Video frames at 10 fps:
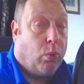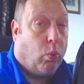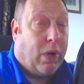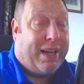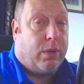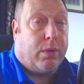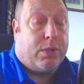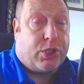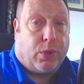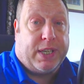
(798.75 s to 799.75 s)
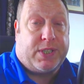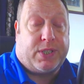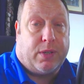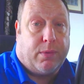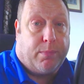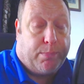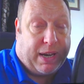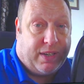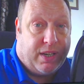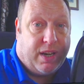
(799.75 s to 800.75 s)
Wow, so this
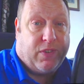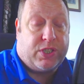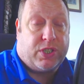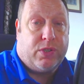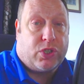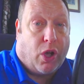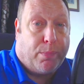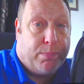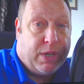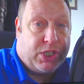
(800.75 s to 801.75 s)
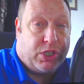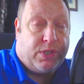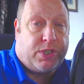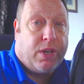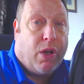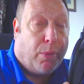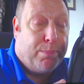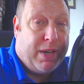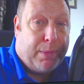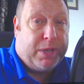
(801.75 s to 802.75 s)
magnificent, omniscient,
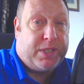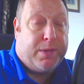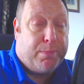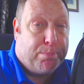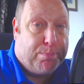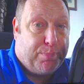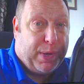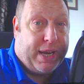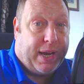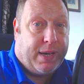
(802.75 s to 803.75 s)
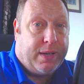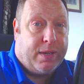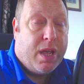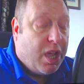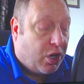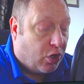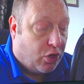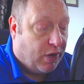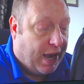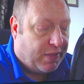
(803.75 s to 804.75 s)
omnipotent being can
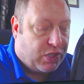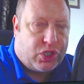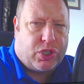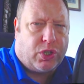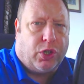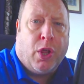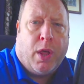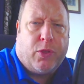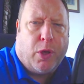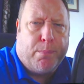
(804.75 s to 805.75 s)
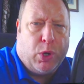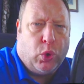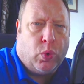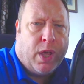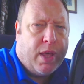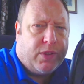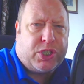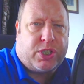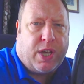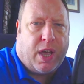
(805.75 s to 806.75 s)
create the sun, the moon, the
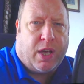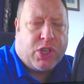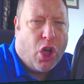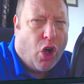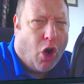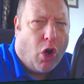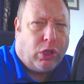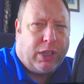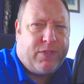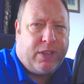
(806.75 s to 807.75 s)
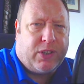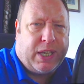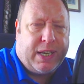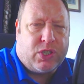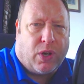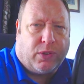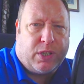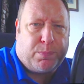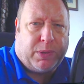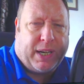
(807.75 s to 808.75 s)
stars, all living things on
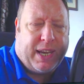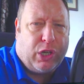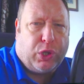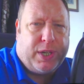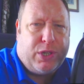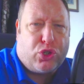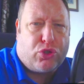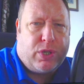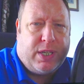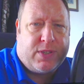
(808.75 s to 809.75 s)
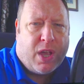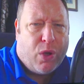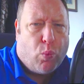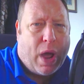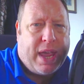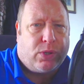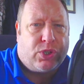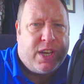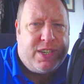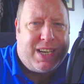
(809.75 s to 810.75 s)
this planet, including trees, whales,
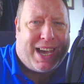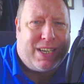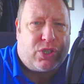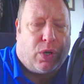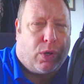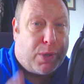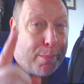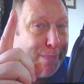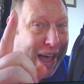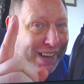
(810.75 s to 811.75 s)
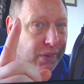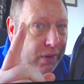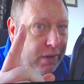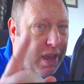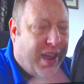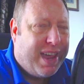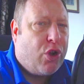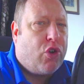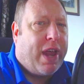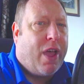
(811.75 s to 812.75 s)
dinosaurs, man. He
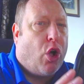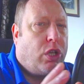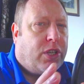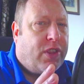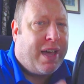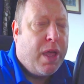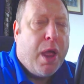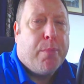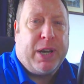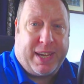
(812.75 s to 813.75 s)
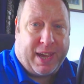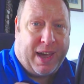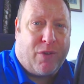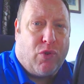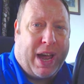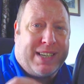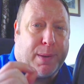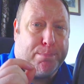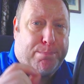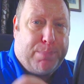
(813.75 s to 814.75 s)
can create all of that, but he can't write a
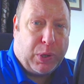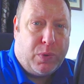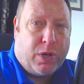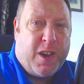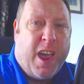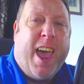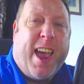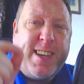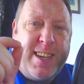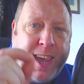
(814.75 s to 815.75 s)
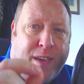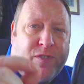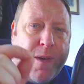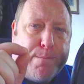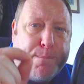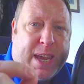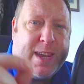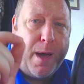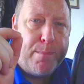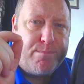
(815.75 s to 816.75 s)
book? Give me
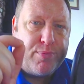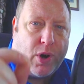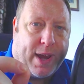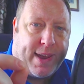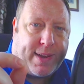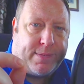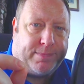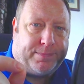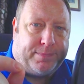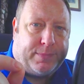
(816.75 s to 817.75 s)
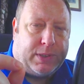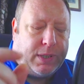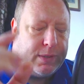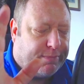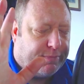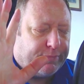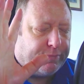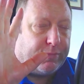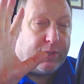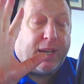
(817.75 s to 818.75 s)
a break.
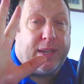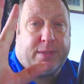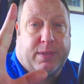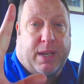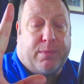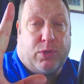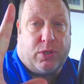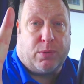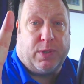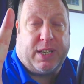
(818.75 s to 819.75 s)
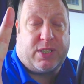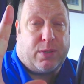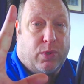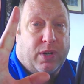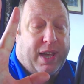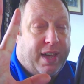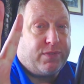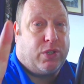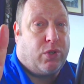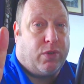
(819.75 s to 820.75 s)
I'm done with this. We're going to have
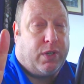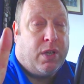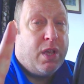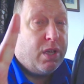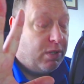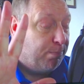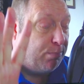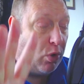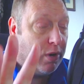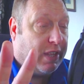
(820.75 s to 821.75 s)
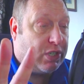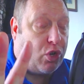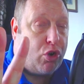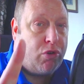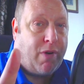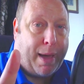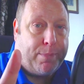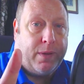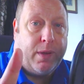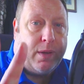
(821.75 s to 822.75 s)
to cover more of this crap
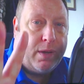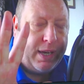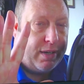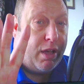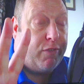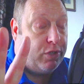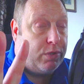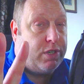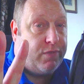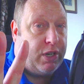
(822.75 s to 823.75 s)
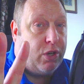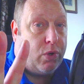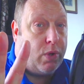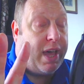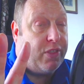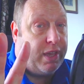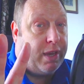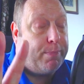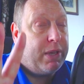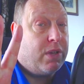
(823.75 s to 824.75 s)
in a future video, I
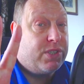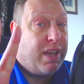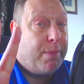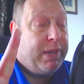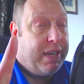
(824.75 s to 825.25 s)
think, because I'm